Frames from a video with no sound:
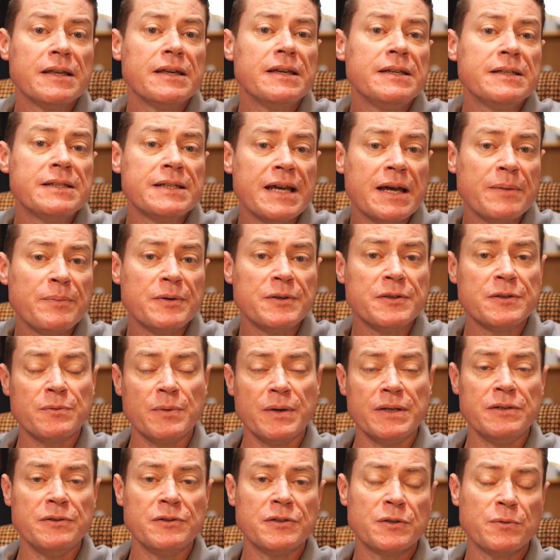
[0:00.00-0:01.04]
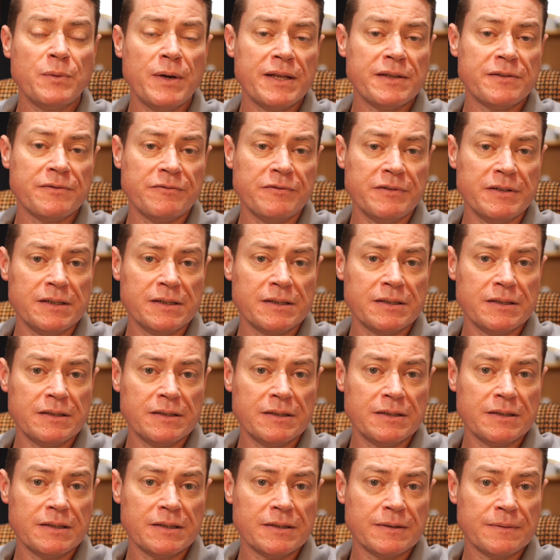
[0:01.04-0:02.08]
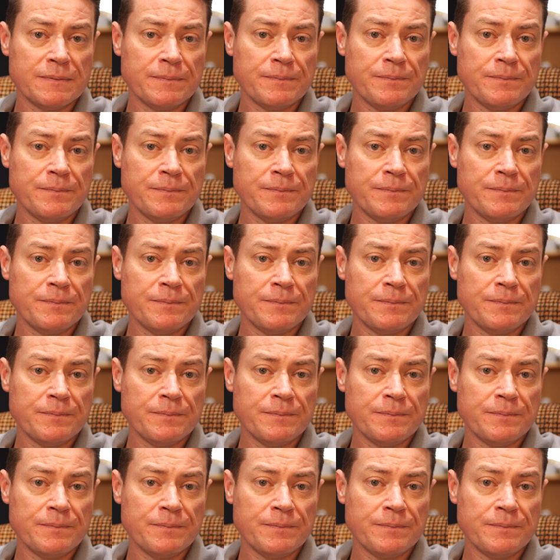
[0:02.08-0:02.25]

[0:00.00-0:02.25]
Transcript: It happens when you sweat, for instance.